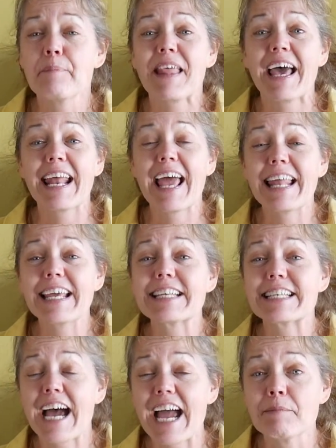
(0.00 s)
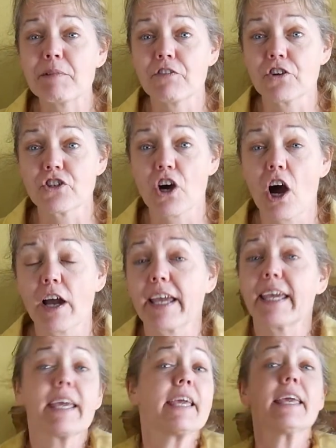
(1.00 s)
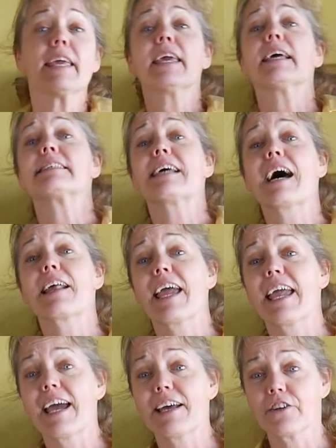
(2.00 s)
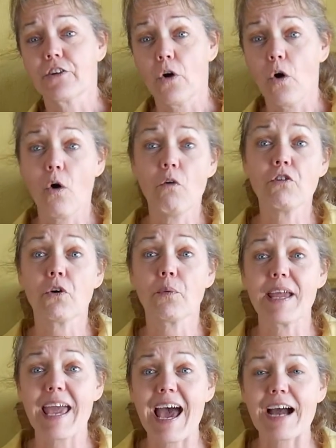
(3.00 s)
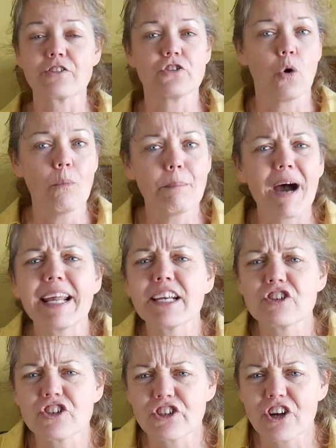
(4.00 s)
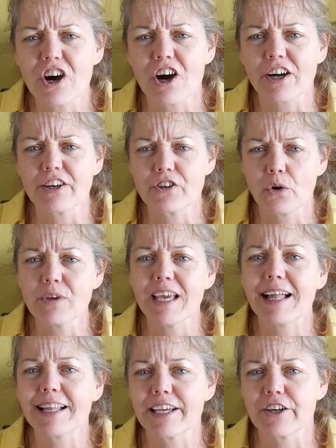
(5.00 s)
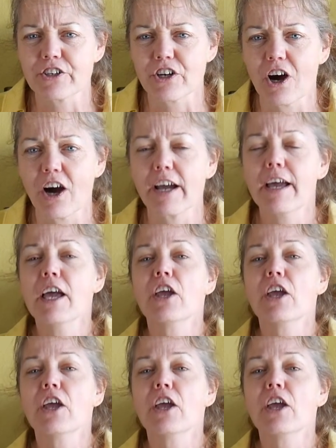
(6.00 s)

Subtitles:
At any time if your dog gets out of hand and overreacts, don't punish your dog and don't yell at your dog.